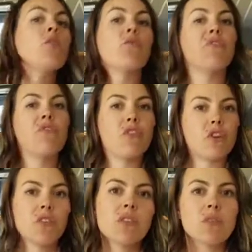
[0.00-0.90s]
Refer
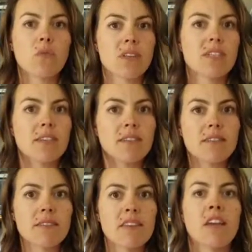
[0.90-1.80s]
to the
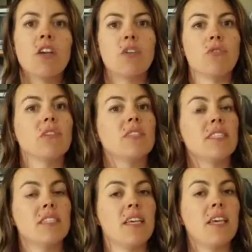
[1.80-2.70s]
sources. You can
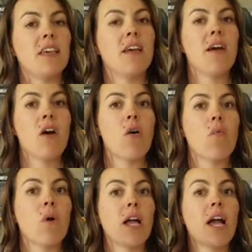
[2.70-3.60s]
see
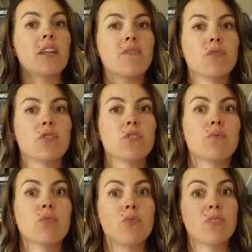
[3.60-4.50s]
what kind of sources
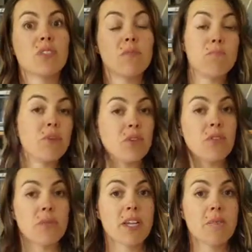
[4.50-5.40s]
were used to build
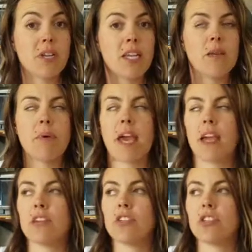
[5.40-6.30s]
the Wikipedia
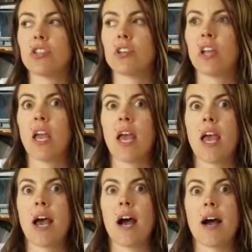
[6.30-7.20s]
page.
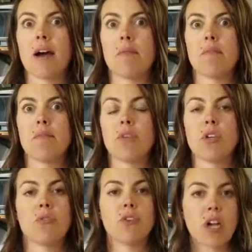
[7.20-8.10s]

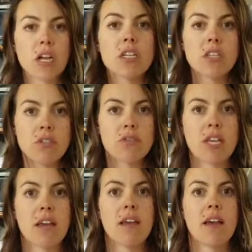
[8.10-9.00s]
You're not going to use
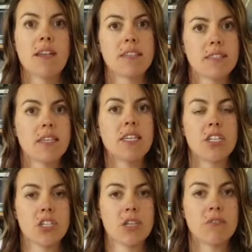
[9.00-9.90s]
it as a
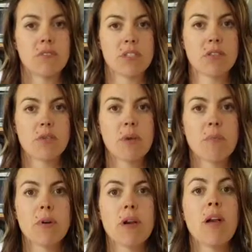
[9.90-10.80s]
citation in a research
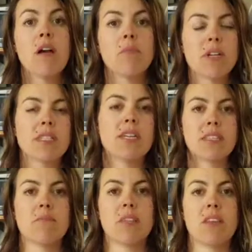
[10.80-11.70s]
paper, but it
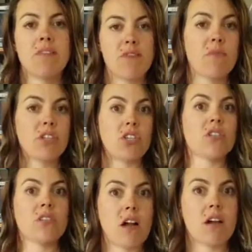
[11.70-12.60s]
doesn't mean the information
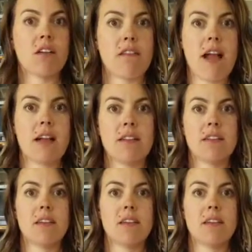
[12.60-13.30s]
is not correct.